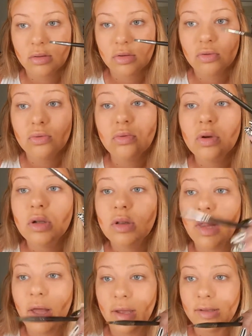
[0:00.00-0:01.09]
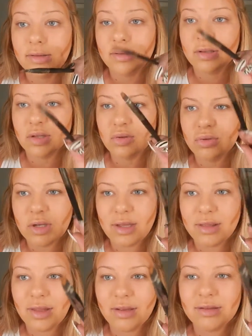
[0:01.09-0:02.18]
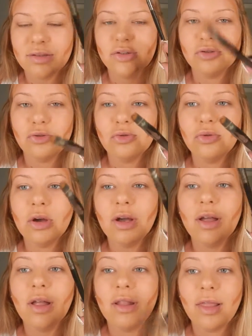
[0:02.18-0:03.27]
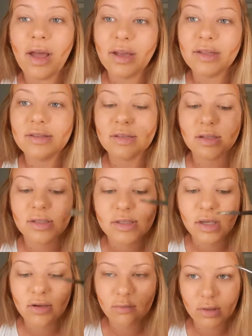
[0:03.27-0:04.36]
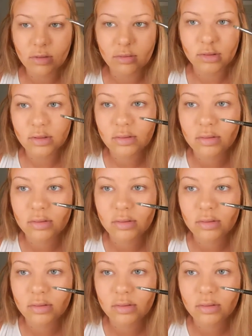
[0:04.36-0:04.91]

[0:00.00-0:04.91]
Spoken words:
two lines, not two giant lines, two lines on the side of my nose.